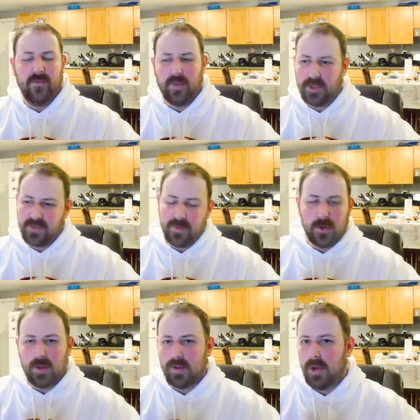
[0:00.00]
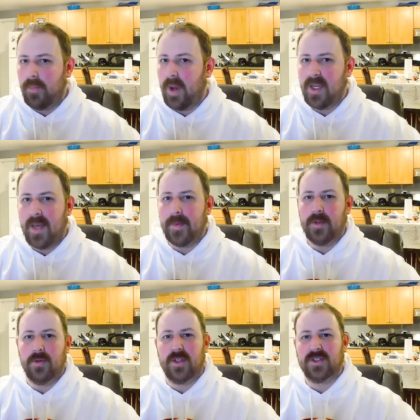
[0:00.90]
For those of you who don't know, Bud Abbott
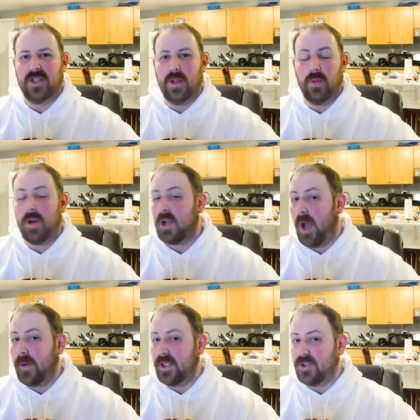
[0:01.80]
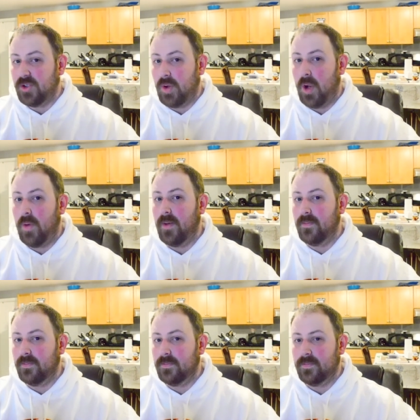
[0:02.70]
and Lou Costello were a comedy duo,
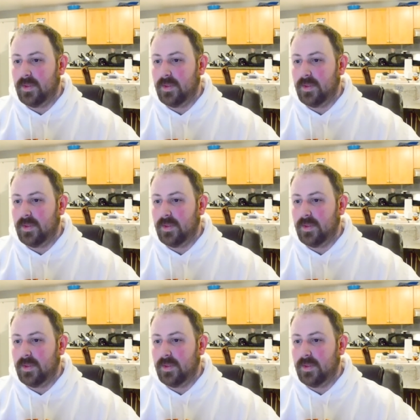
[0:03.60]
and